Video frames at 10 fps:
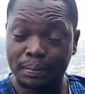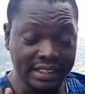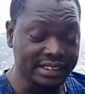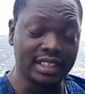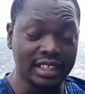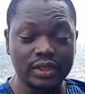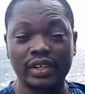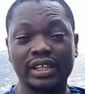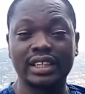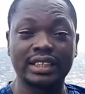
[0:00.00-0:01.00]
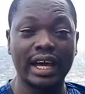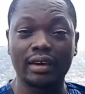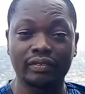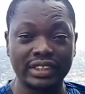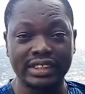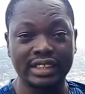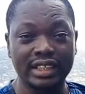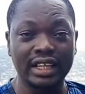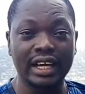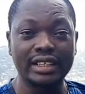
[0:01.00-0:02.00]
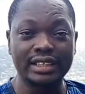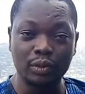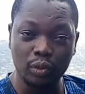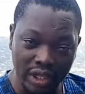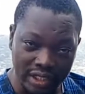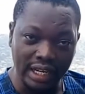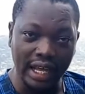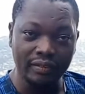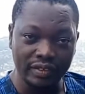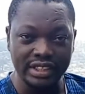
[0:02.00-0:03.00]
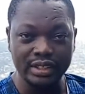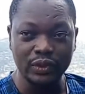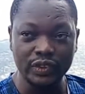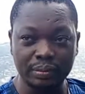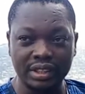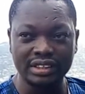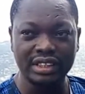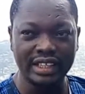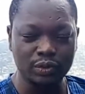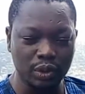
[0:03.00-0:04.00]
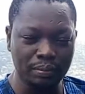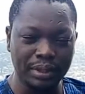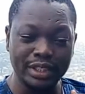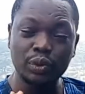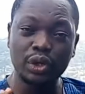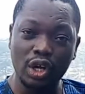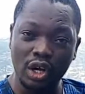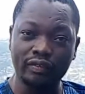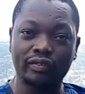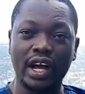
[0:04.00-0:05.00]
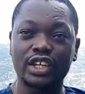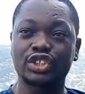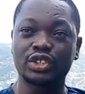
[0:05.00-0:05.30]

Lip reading: places literally that I have visited and the way that I visit those places. There's one place we all converge